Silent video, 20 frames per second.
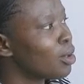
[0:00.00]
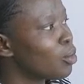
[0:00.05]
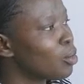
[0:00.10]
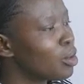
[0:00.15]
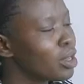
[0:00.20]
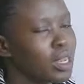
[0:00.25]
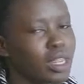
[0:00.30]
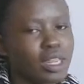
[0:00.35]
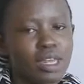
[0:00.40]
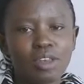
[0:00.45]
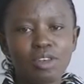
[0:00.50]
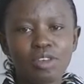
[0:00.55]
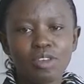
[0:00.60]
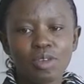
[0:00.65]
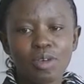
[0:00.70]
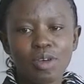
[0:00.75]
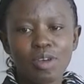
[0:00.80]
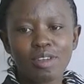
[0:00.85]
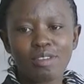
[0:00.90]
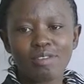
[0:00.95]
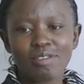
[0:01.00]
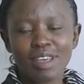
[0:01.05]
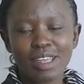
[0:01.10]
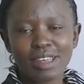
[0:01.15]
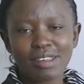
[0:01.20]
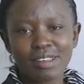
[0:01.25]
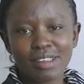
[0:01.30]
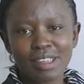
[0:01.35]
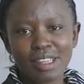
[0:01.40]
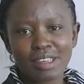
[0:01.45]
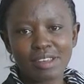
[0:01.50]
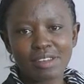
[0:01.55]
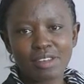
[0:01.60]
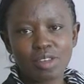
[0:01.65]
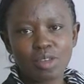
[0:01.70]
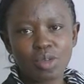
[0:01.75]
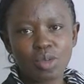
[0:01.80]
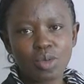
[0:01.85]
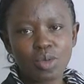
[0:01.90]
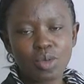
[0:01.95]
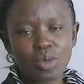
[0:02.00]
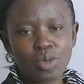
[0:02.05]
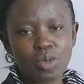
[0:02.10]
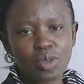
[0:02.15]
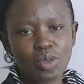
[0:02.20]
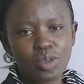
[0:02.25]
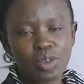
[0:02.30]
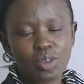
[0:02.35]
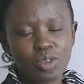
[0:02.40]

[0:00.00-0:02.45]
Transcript: We need to convert it to